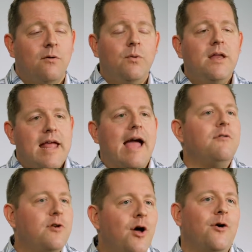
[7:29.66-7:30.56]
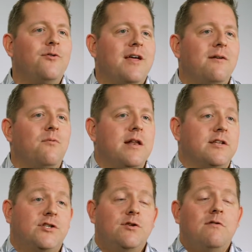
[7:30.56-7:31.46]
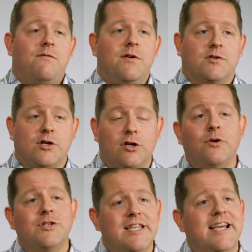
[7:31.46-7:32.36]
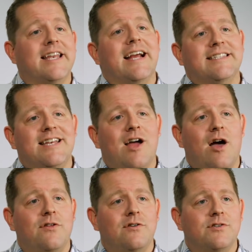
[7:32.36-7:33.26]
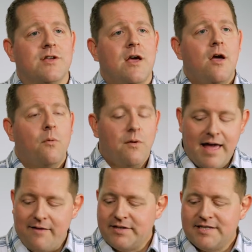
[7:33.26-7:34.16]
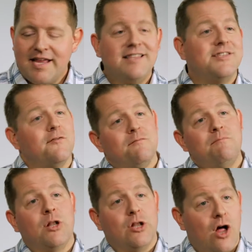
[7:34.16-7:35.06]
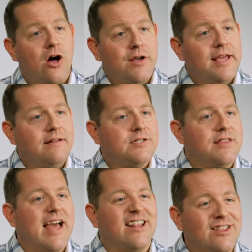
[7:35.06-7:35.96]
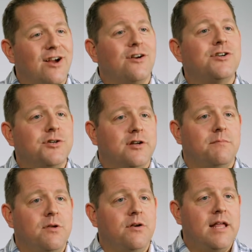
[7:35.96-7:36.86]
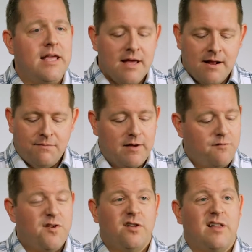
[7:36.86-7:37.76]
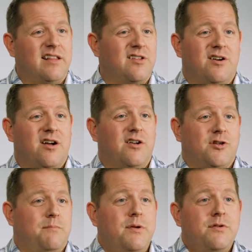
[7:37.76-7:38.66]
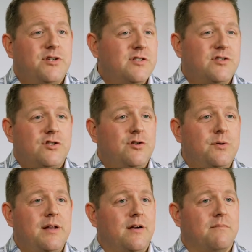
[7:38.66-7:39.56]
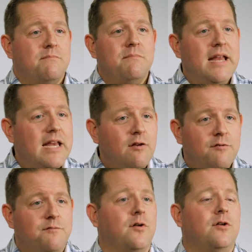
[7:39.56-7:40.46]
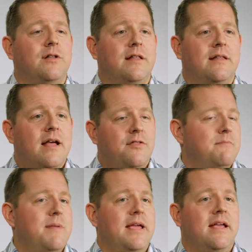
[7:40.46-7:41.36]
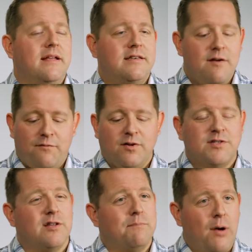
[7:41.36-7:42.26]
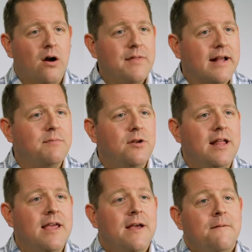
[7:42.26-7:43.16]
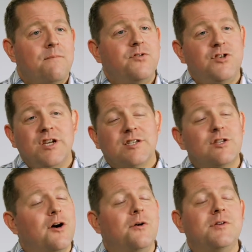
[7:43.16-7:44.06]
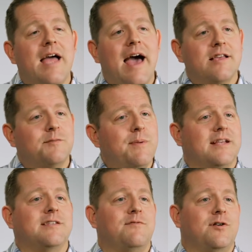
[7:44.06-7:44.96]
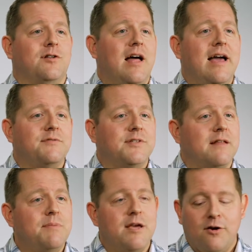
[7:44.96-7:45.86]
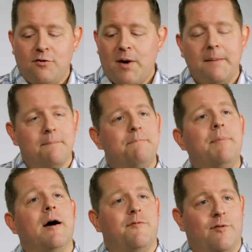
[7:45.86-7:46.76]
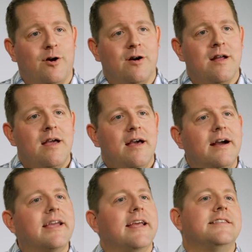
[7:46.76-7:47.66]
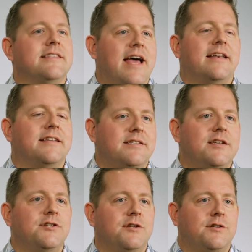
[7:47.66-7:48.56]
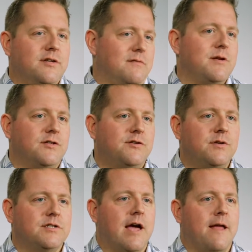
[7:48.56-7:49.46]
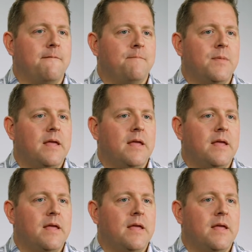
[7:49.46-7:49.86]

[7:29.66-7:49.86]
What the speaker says: We now know that when a student feels closely connected to others, when they have a sense of belonging to that larger community, they feel like their contributions to it are meaningful and they're making a difference, they're part of that community. Just those aspects of their lives can be a great buffer against that decision to commit suicide.